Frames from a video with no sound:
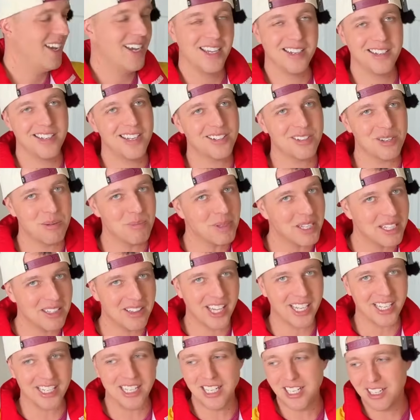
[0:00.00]
Doesn't mean
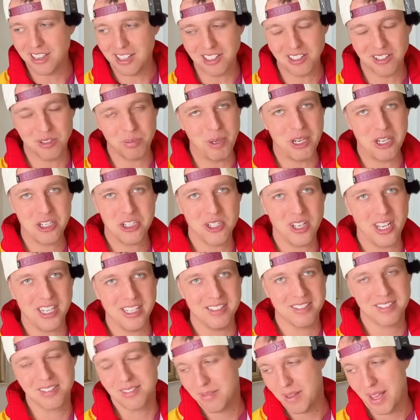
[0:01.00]
like anything special. I
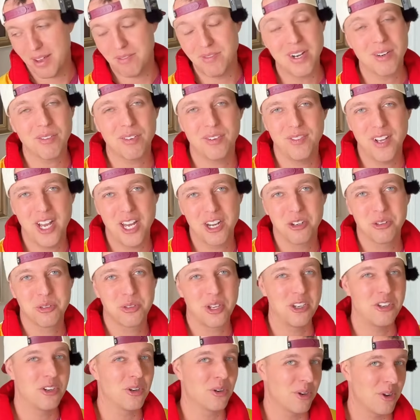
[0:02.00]
just have never found them, so
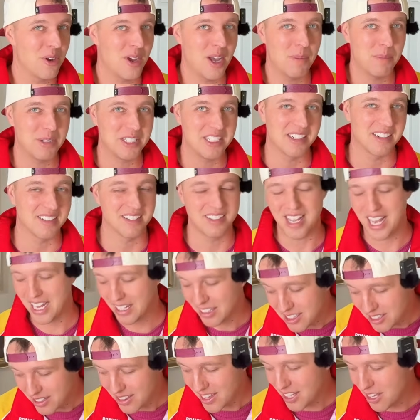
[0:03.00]
I don't know how much
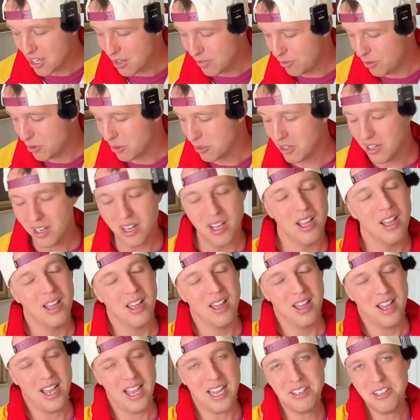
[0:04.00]
exactly they go for.
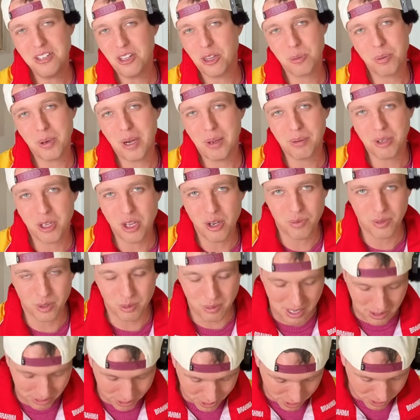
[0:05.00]
I still will probably go for
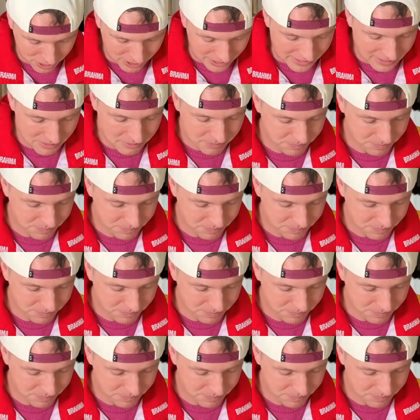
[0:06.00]
around 30.